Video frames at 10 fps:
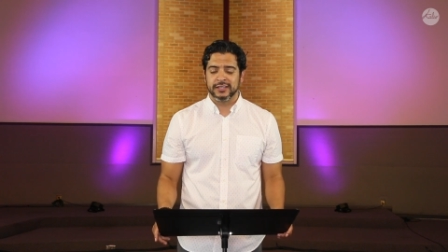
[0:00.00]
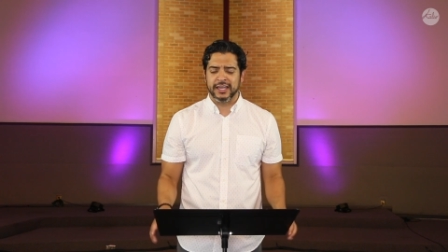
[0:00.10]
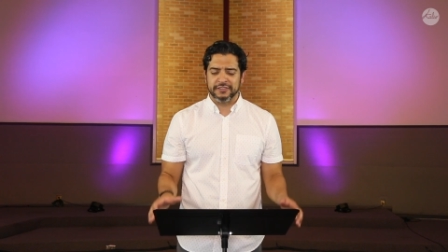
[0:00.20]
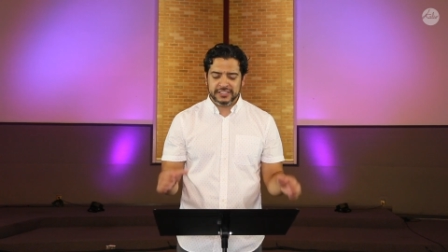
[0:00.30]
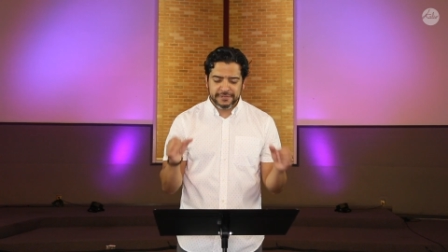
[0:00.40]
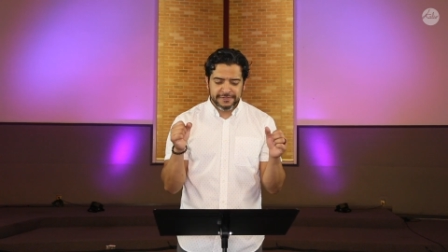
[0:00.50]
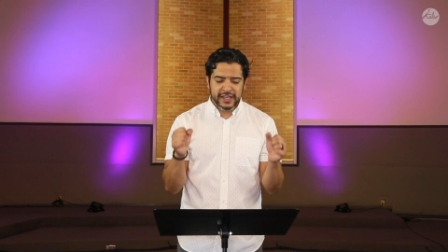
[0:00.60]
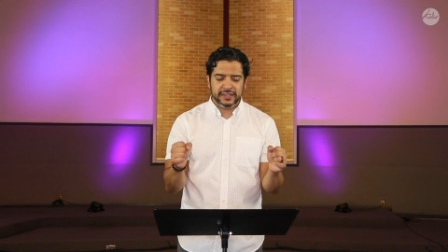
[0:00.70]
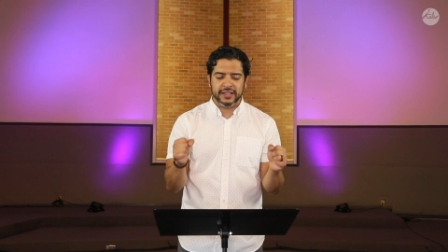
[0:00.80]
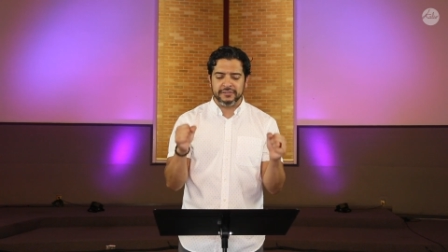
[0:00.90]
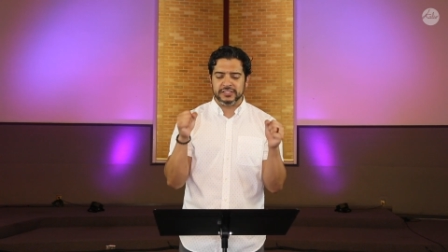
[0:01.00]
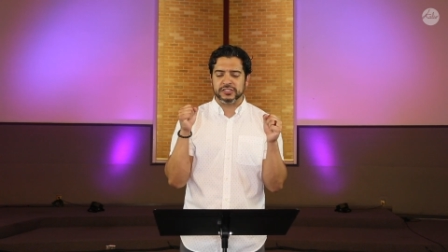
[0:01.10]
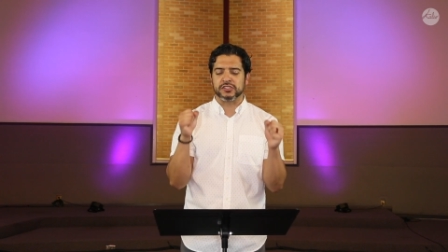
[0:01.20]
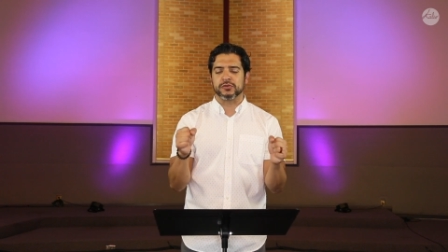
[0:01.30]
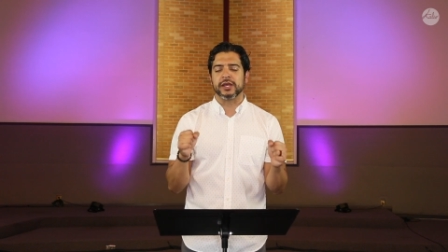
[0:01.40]
Give us a faith, give us
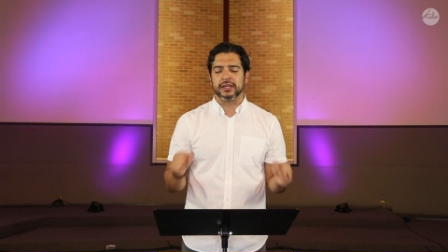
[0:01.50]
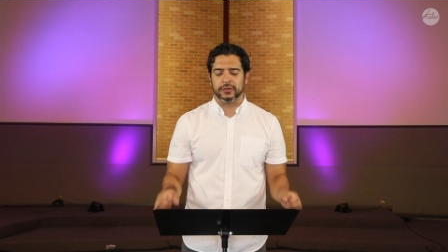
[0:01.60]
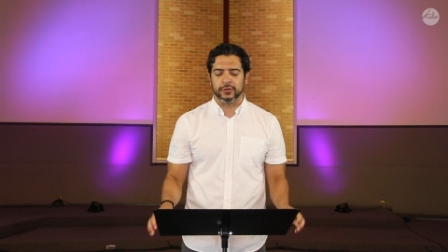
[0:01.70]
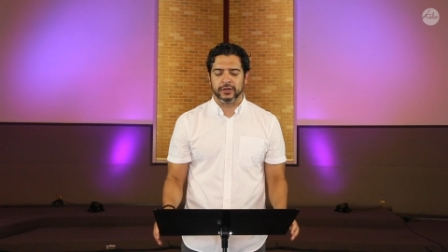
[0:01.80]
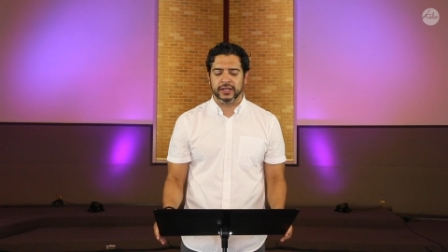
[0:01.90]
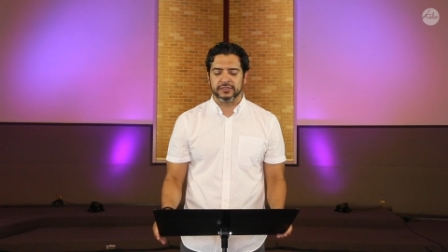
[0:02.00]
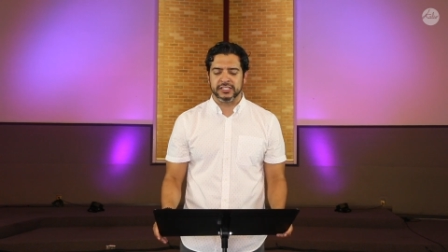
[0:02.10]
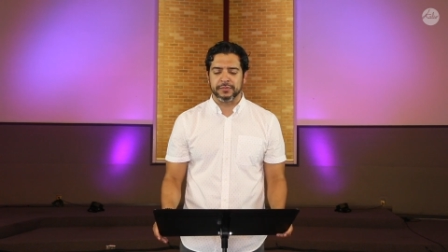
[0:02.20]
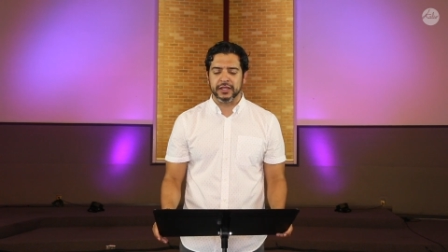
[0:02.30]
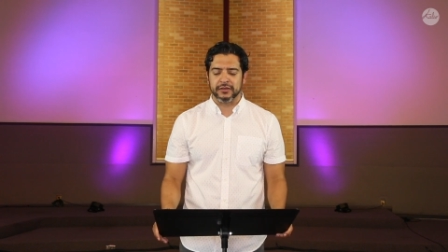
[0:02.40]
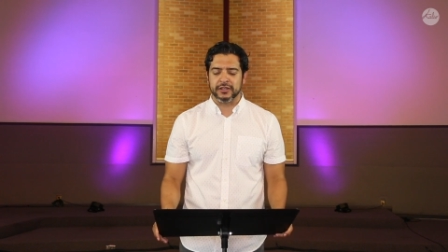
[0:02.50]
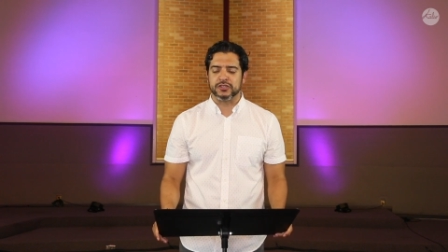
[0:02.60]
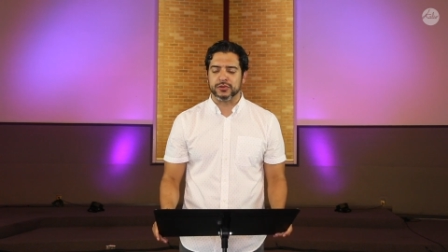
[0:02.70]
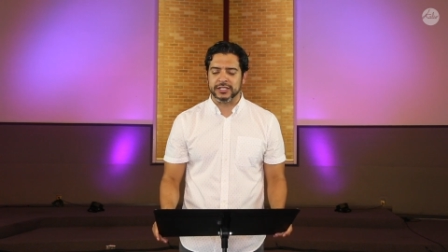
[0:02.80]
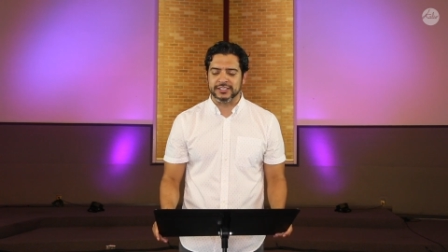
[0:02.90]
a strength, Lord. Give us the ability to
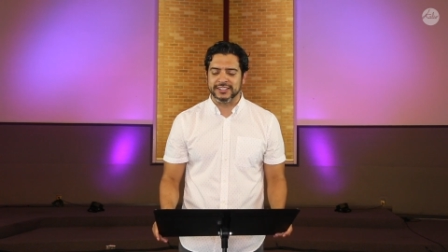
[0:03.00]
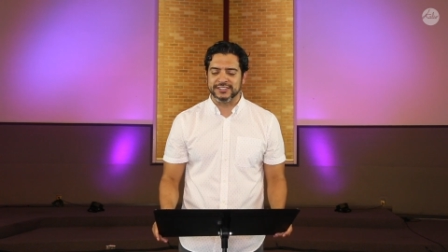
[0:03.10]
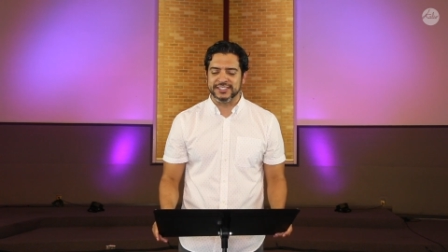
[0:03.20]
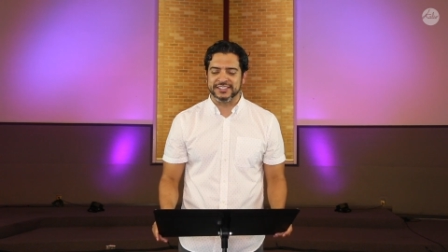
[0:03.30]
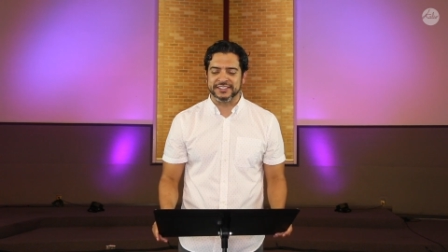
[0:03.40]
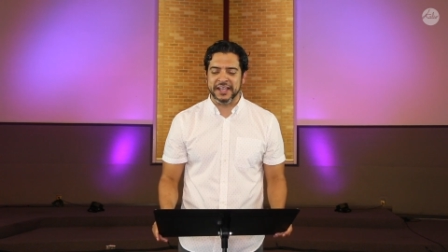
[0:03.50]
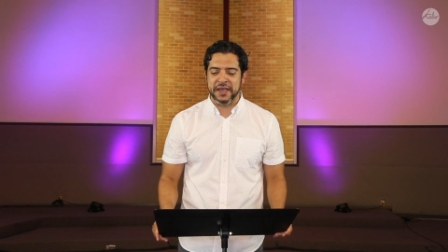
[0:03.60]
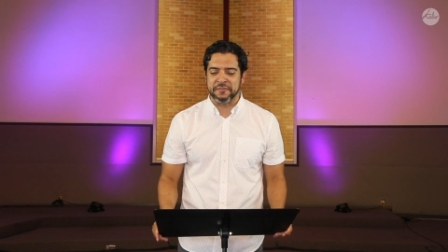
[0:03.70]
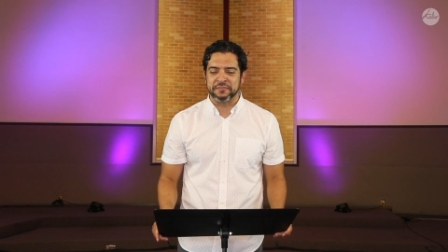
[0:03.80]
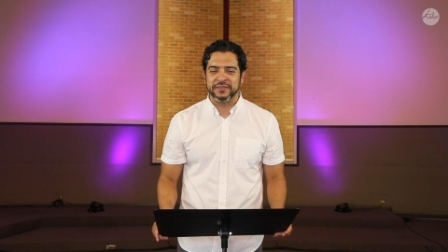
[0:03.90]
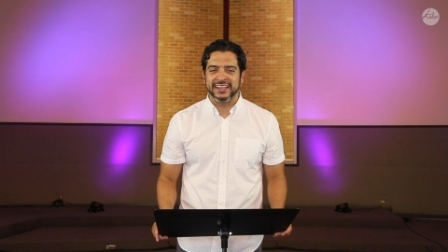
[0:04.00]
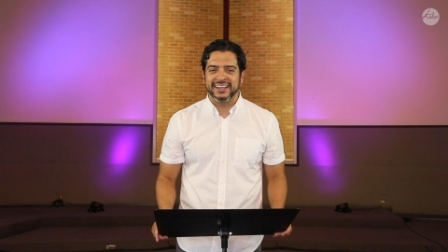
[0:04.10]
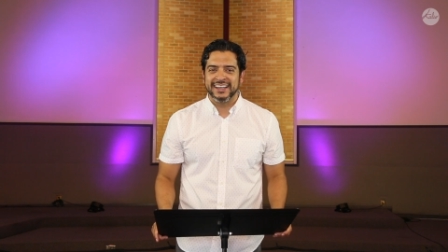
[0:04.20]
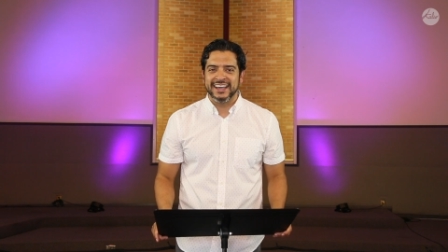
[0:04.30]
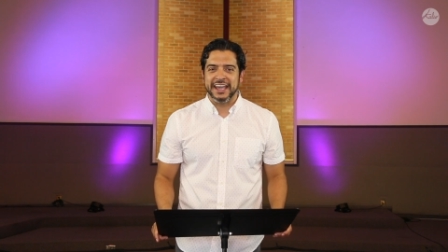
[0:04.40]
trust. In Jesus' name,
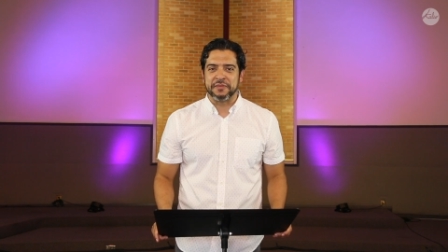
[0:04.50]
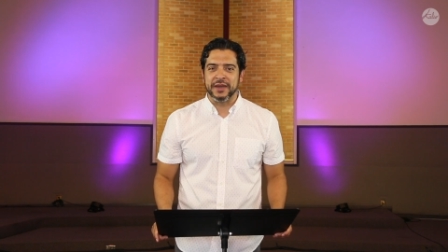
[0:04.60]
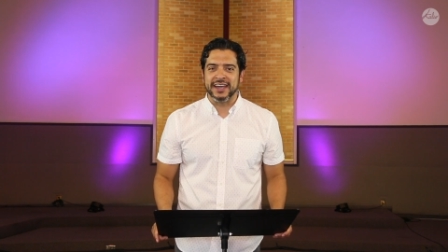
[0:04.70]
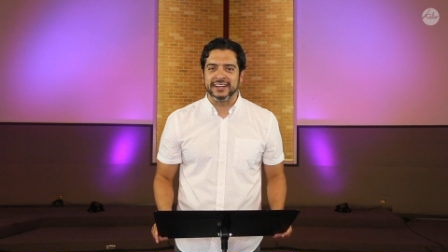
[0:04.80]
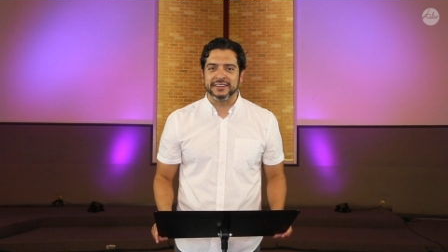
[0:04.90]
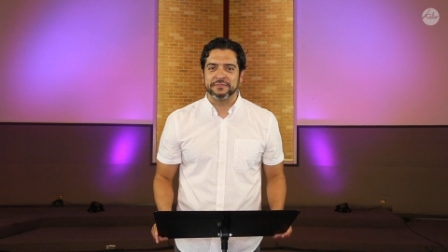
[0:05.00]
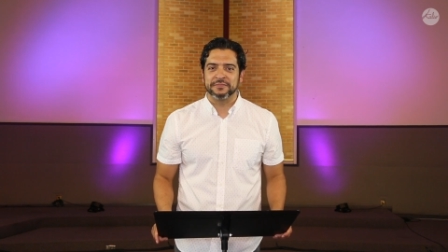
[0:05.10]
amen.